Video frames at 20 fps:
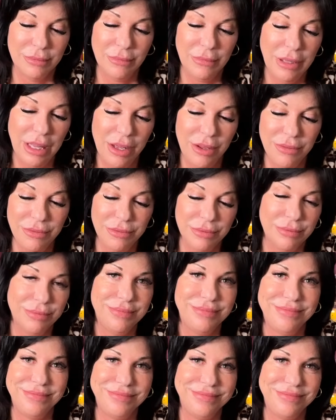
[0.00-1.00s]
love,
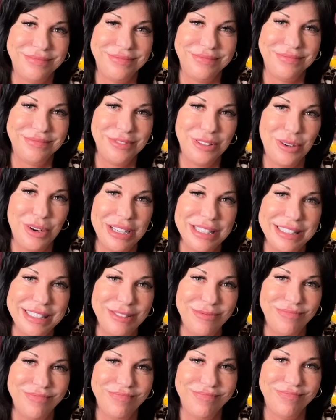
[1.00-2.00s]

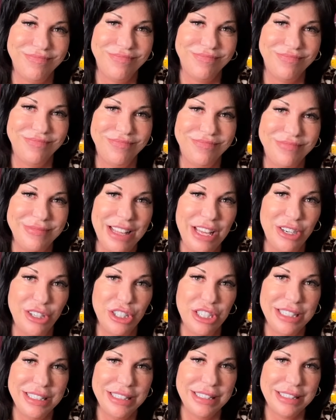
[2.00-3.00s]
crossing
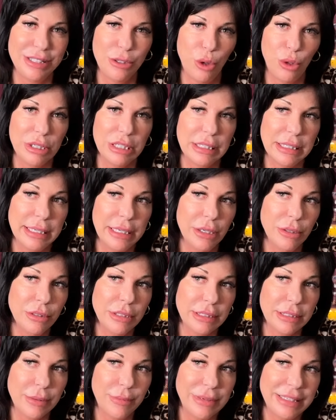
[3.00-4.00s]
energies towards
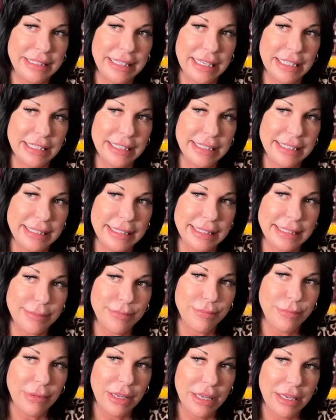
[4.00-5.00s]
Leo's intentions.
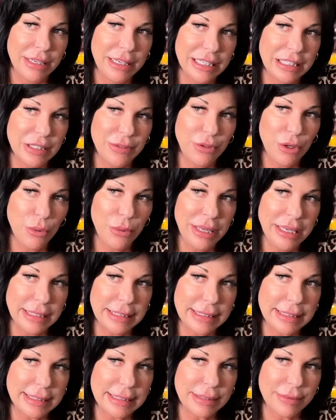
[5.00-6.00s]
Next few
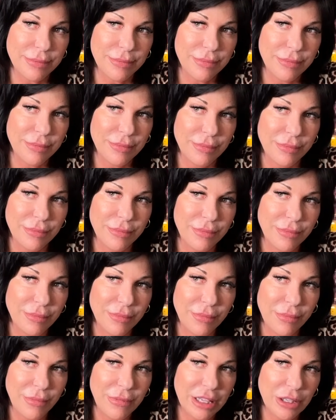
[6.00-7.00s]
weeks.
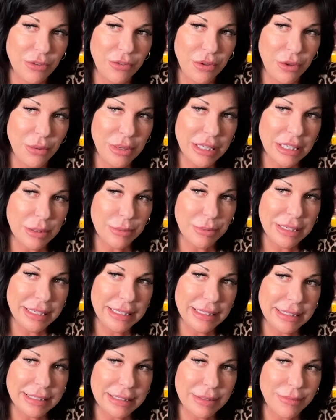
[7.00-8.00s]
Next few weeks,
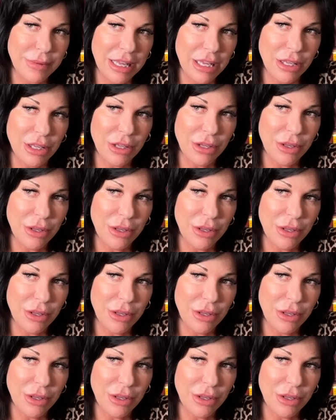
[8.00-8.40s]
please. Thank